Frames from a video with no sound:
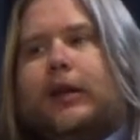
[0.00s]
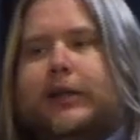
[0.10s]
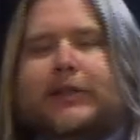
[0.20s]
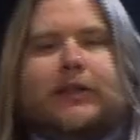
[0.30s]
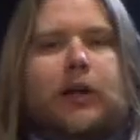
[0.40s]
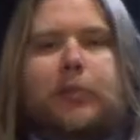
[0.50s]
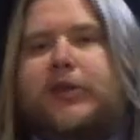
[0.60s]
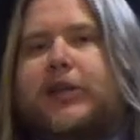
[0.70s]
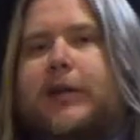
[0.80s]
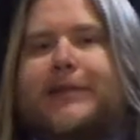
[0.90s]
at least a couple
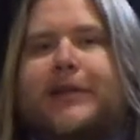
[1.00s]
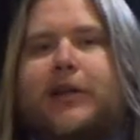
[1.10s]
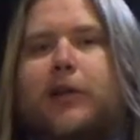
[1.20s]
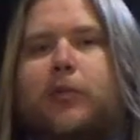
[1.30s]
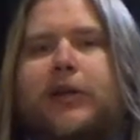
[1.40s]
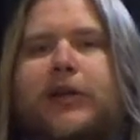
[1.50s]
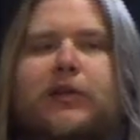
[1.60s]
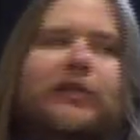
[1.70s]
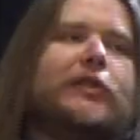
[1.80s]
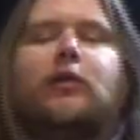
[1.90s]
of times a year we'll
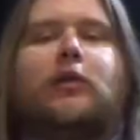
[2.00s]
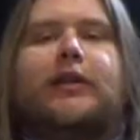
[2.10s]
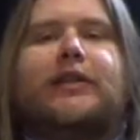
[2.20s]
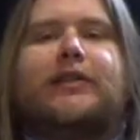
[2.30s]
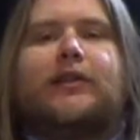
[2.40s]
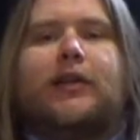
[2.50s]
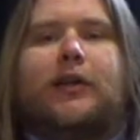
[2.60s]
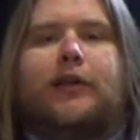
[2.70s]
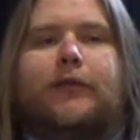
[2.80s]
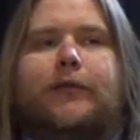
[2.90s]
hear stories
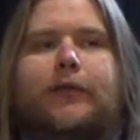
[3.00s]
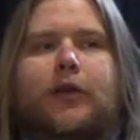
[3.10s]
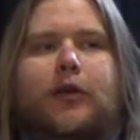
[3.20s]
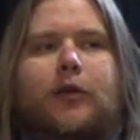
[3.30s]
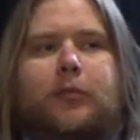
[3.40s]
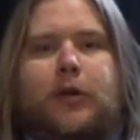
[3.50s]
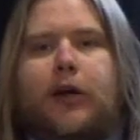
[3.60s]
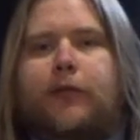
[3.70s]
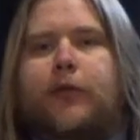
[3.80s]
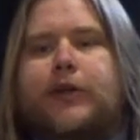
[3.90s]
of, or
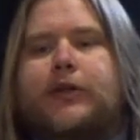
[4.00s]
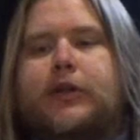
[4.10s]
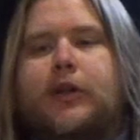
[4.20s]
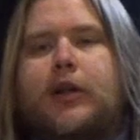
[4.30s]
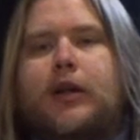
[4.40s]
coverage